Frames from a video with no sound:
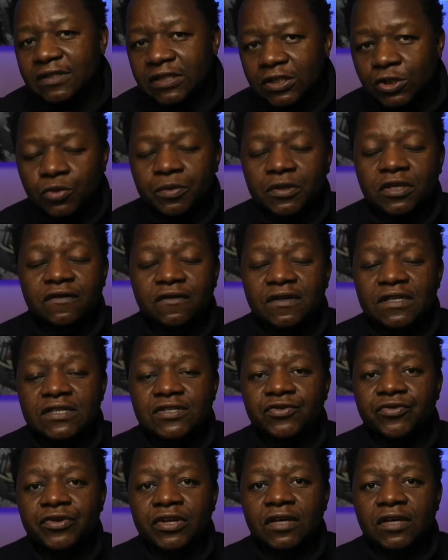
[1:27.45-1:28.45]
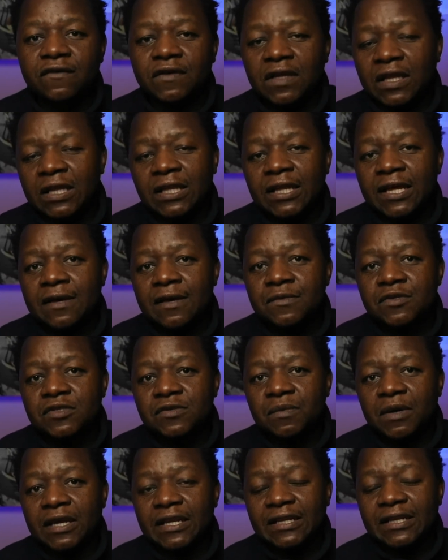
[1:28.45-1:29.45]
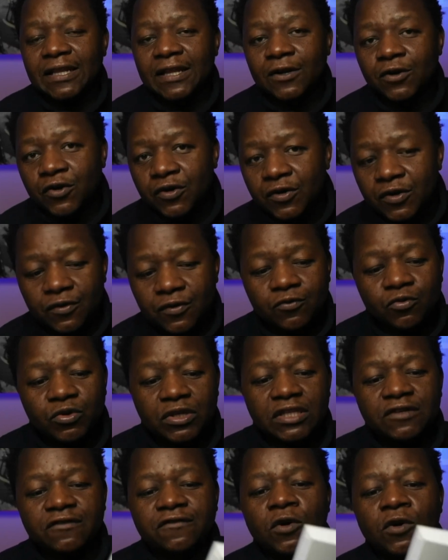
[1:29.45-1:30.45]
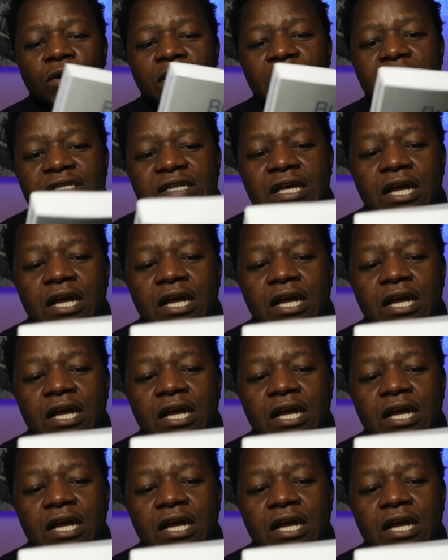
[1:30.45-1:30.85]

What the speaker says: a little bit of history of LLMs, but they're really focused